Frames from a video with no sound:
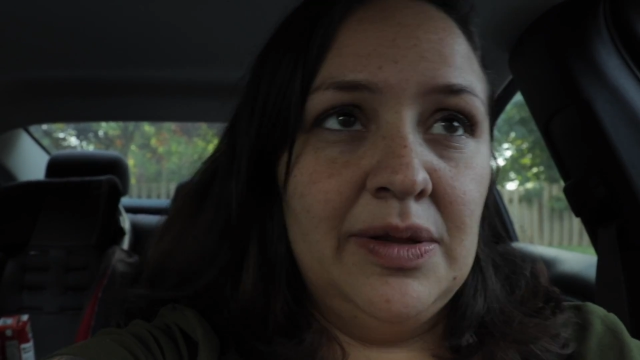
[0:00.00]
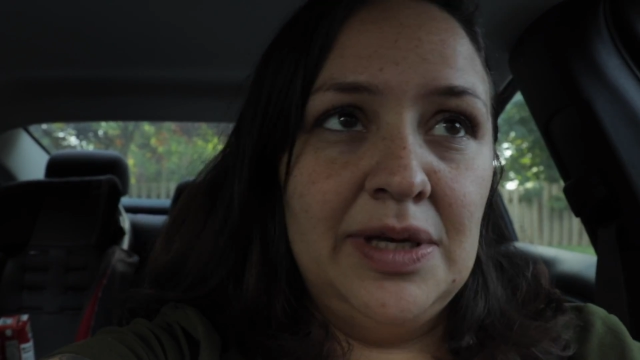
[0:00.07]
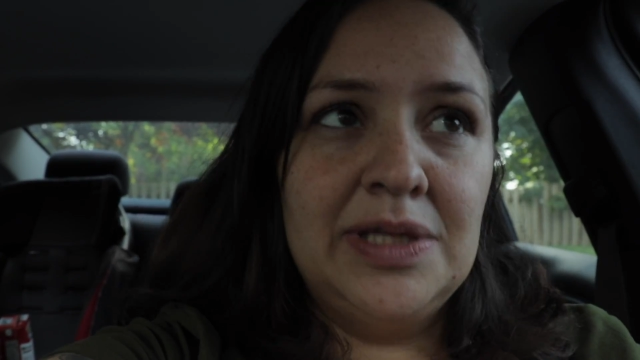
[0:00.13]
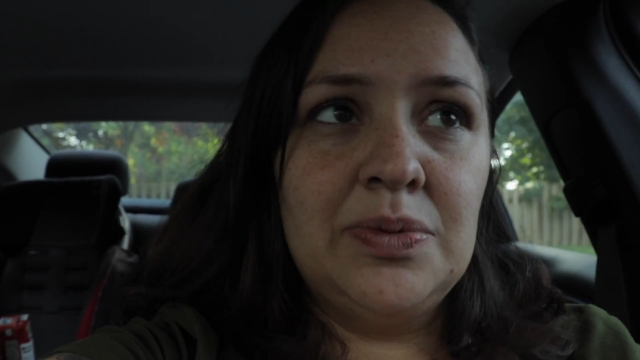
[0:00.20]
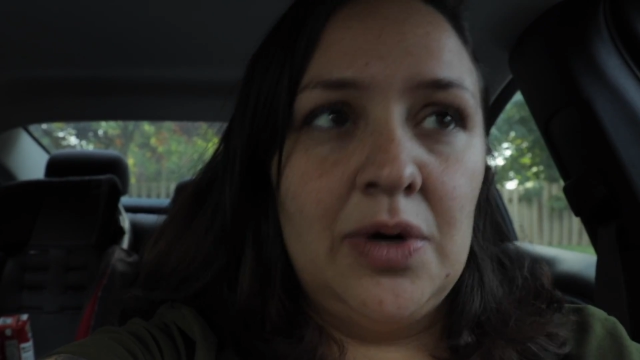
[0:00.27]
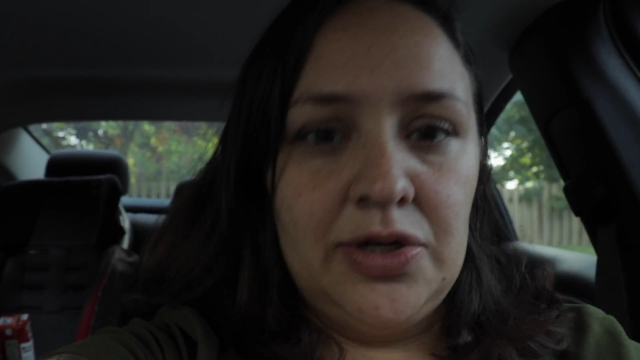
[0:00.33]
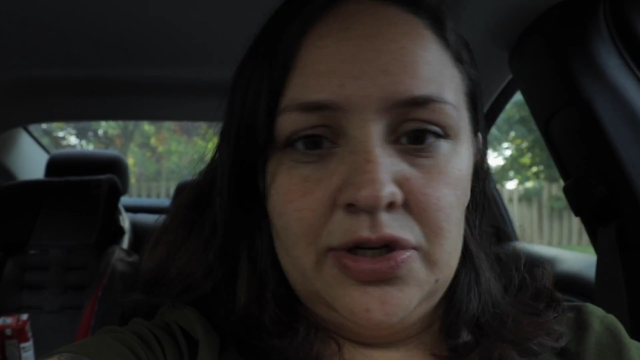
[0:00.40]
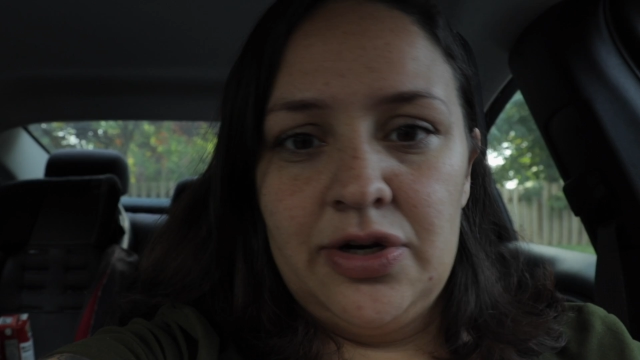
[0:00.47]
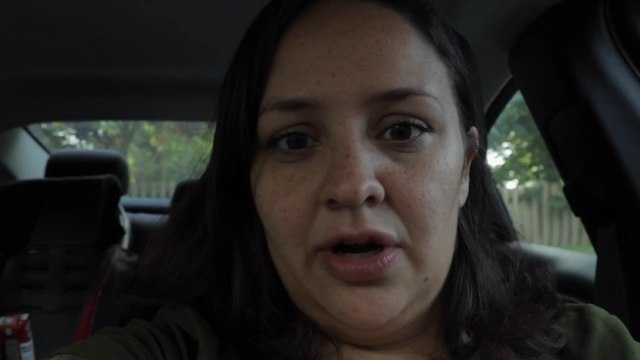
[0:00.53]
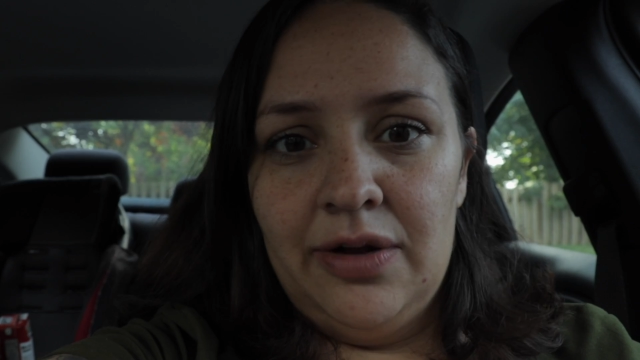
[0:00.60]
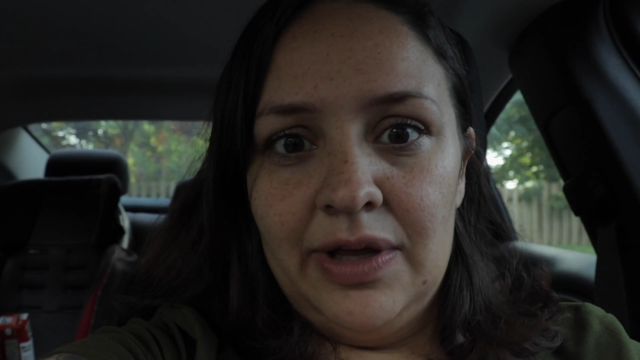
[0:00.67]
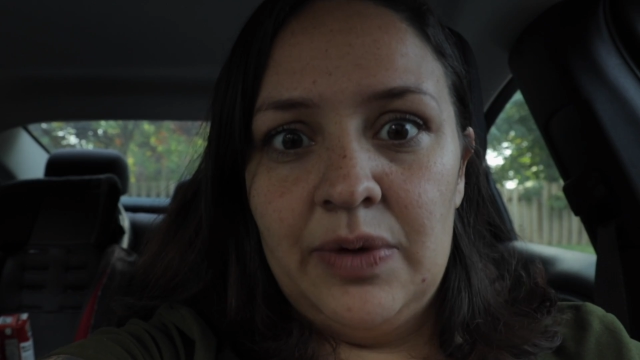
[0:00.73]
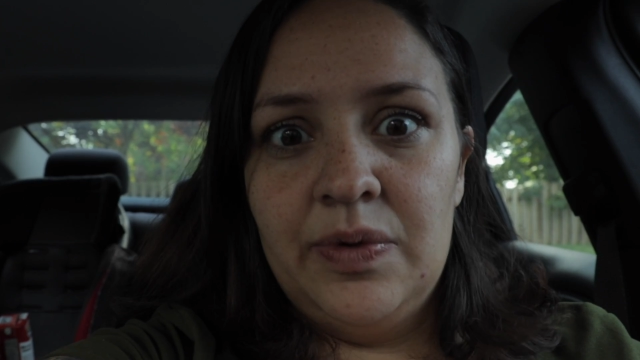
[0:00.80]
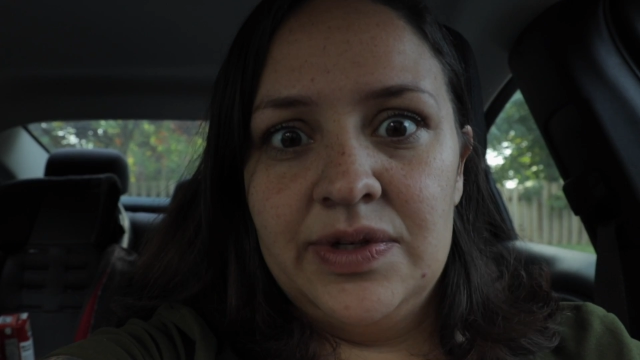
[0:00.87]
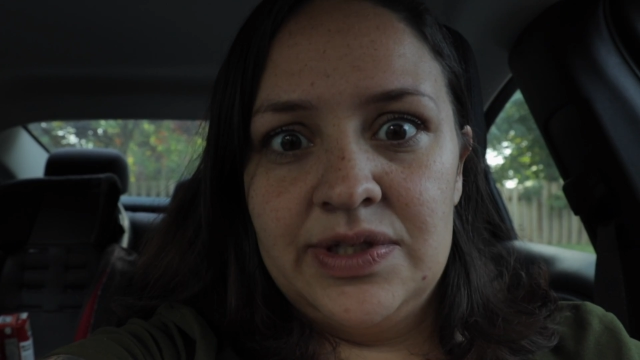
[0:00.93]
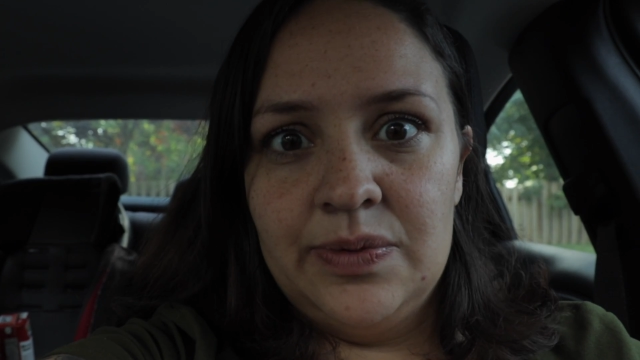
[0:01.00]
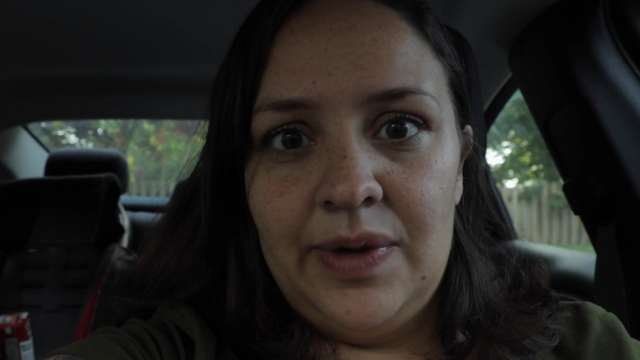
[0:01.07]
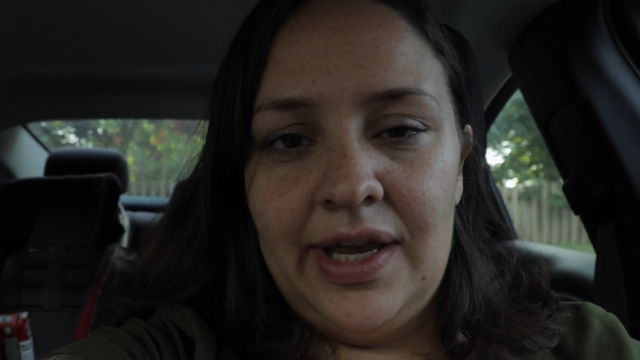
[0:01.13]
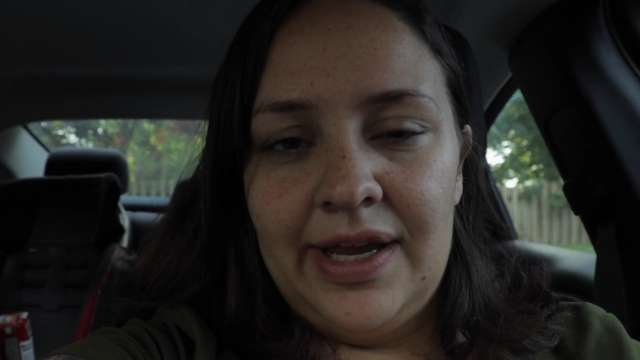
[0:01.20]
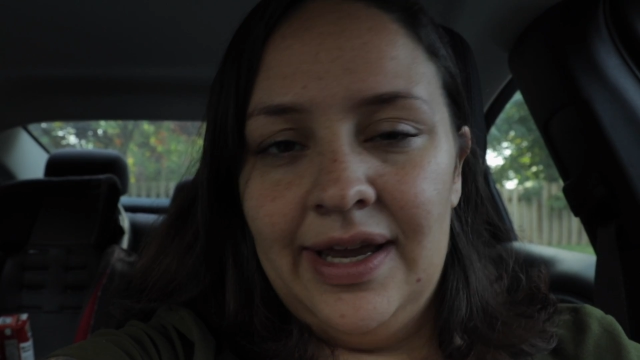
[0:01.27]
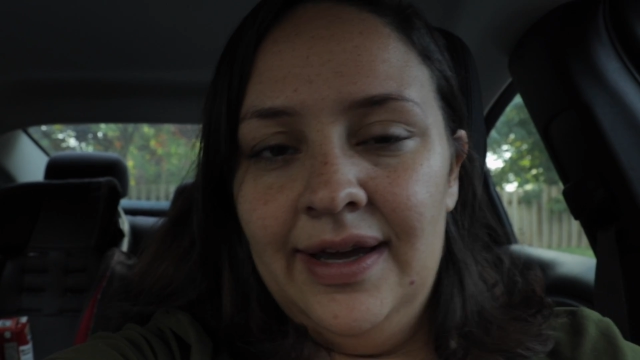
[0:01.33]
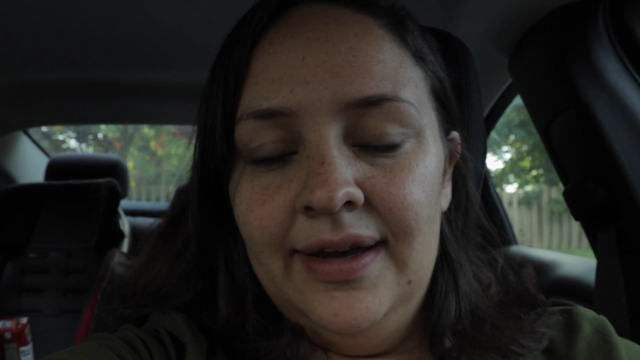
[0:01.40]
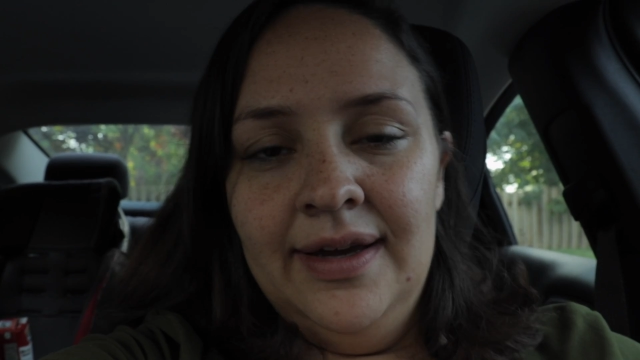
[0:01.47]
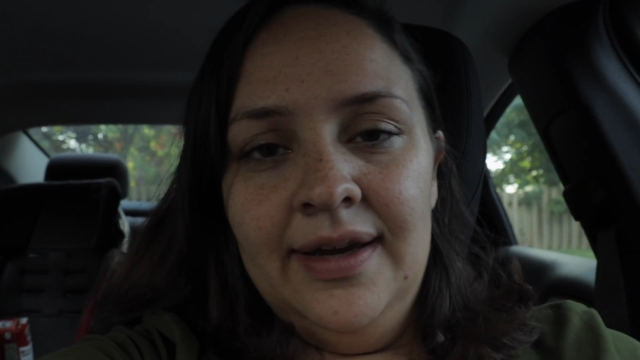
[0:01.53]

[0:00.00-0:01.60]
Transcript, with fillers: least wash your car like once a week.